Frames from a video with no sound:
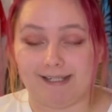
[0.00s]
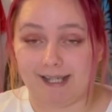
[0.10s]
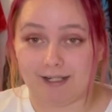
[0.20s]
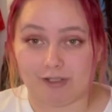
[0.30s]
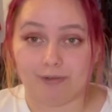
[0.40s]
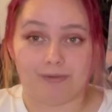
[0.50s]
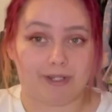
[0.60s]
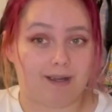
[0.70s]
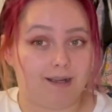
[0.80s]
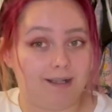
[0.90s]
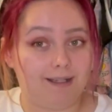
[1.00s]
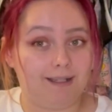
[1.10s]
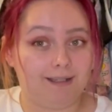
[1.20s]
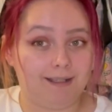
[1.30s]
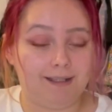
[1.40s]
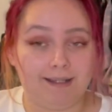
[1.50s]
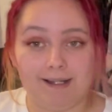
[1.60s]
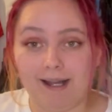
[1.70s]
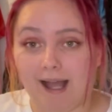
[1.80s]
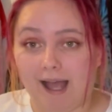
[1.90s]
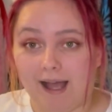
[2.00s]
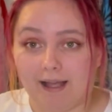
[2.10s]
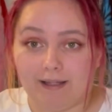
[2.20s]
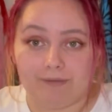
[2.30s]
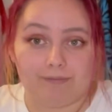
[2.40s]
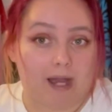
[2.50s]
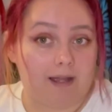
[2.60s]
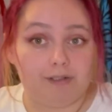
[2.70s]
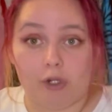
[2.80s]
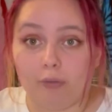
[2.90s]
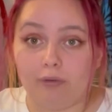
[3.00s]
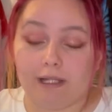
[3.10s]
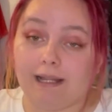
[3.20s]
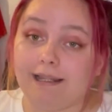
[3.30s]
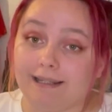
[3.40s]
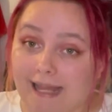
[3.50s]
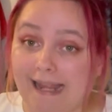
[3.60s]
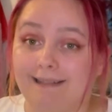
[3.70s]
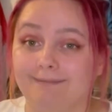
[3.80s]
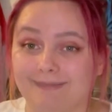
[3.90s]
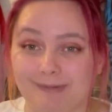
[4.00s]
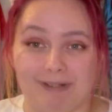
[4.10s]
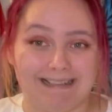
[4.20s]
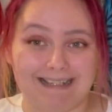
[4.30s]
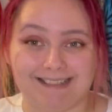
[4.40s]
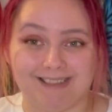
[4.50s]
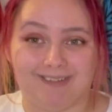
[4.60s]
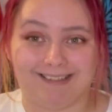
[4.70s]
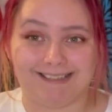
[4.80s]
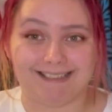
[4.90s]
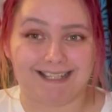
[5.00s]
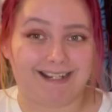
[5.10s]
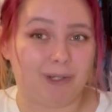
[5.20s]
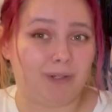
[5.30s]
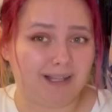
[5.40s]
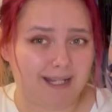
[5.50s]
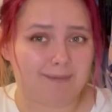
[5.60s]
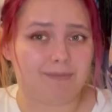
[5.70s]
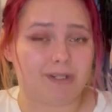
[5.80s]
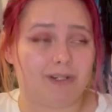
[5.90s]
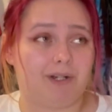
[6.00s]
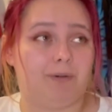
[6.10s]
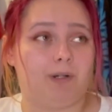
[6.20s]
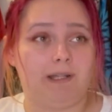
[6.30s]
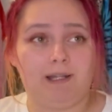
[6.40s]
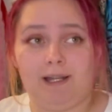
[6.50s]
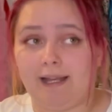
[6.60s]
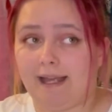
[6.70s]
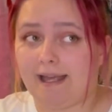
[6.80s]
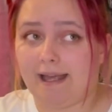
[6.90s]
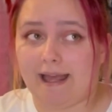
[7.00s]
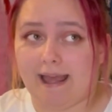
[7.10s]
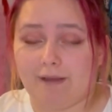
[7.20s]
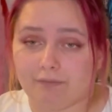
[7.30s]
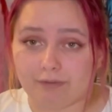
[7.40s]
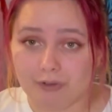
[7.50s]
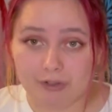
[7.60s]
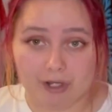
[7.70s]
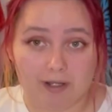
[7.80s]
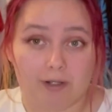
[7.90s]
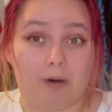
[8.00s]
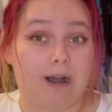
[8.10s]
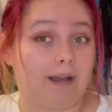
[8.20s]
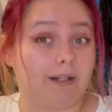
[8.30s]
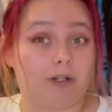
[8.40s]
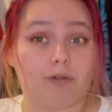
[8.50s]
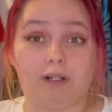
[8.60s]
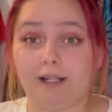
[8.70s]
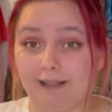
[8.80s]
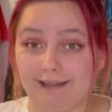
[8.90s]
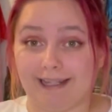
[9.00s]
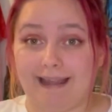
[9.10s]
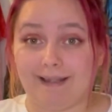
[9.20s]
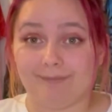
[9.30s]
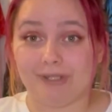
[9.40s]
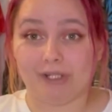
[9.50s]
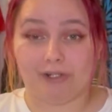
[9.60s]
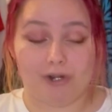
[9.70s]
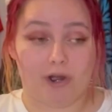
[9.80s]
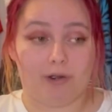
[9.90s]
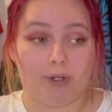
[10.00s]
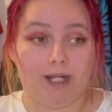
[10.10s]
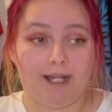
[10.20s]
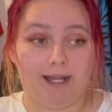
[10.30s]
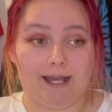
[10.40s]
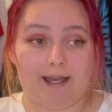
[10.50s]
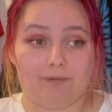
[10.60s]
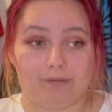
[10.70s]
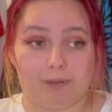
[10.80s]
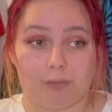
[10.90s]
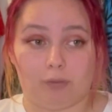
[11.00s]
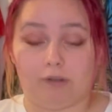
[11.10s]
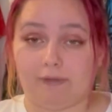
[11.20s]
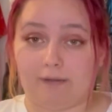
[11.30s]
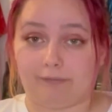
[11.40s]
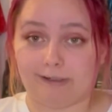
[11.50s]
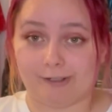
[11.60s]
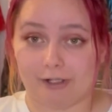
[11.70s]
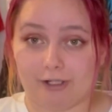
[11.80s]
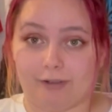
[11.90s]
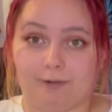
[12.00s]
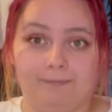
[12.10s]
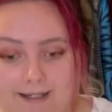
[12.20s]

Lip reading: tattoos, I don't claim to be a tattoo artist. I don't claim to know every style. I don't claim to know every rule of every style.